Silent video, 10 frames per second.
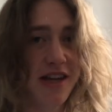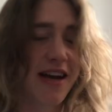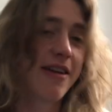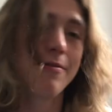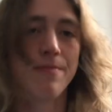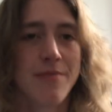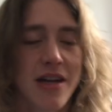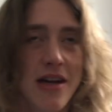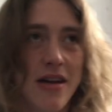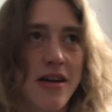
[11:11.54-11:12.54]
day.
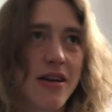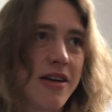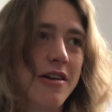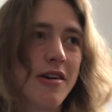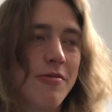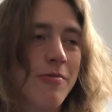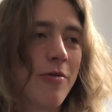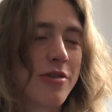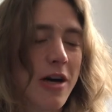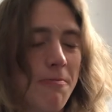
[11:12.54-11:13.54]
You know,
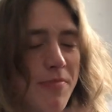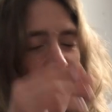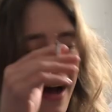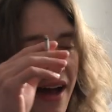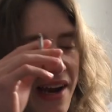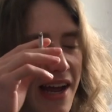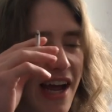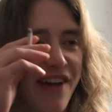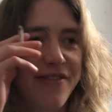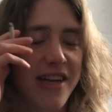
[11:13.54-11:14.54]
woke up at
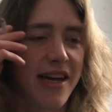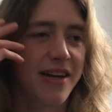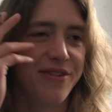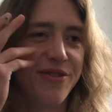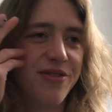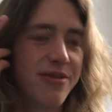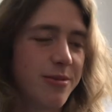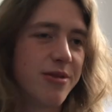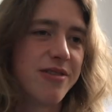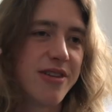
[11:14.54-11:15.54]
10:30.
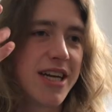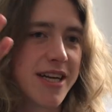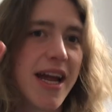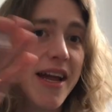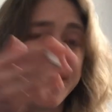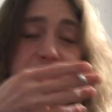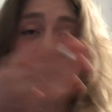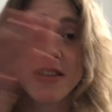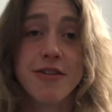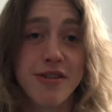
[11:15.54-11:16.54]
Again,
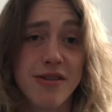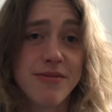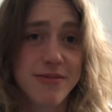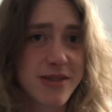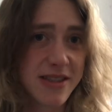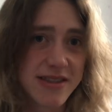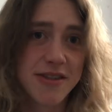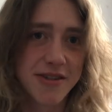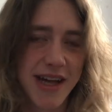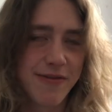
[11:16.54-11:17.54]
still
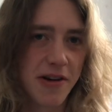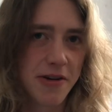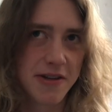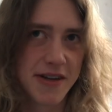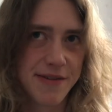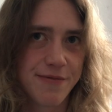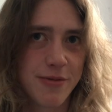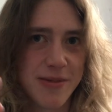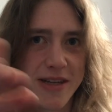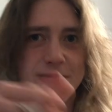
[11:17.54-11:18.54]
consider that very late for
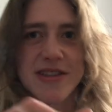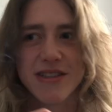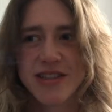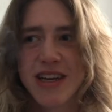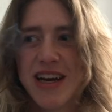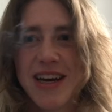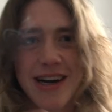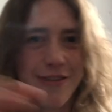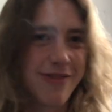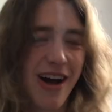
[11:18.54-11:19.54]
me because
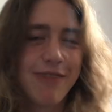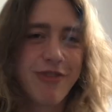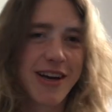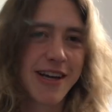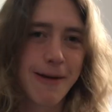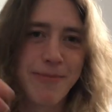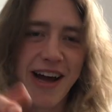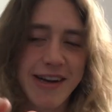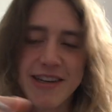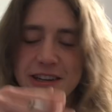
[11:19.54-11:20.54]
I want to get
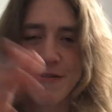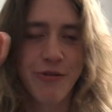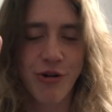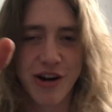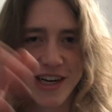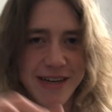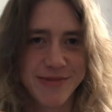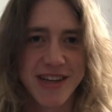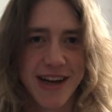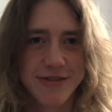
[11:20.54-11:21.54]
back into the 4 a.m.
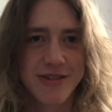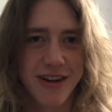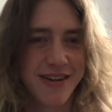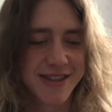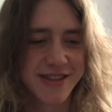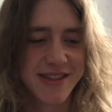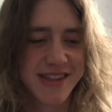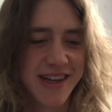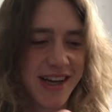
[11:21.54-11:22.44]
schedule, honestly.